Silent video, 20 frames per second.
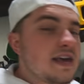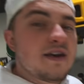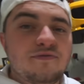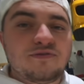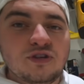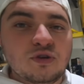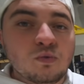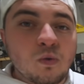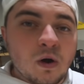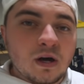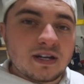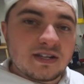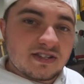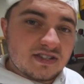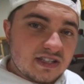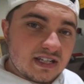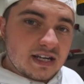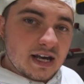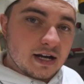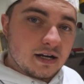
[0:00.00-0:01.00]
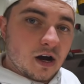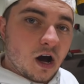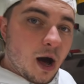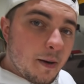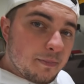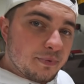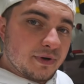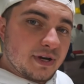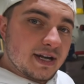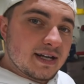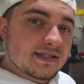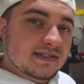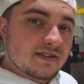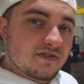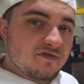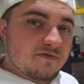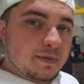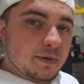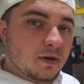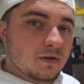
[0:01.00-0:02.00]
if you wanna see a
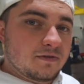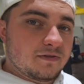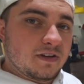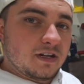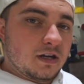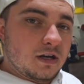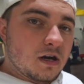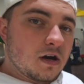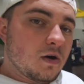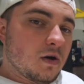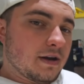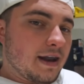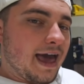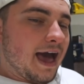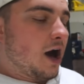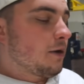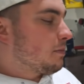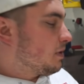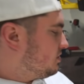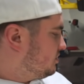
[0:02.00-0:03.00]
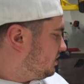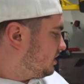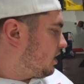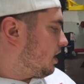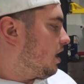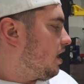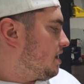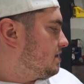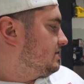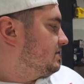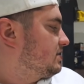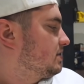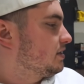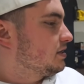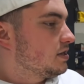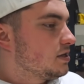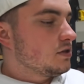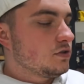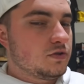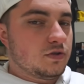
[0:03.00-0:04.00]
comprehensive build video on how much it costs
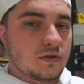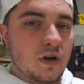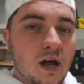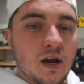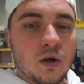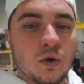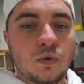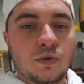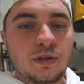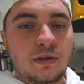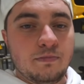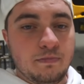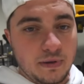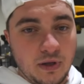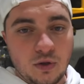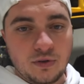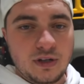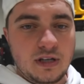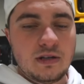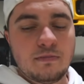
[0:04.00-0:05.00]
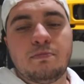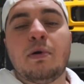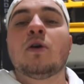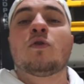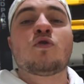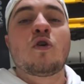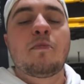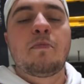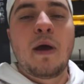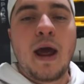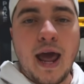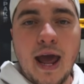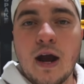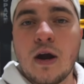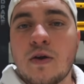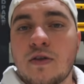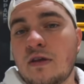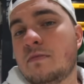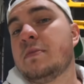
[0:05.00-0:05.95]
to not only build it, but repair the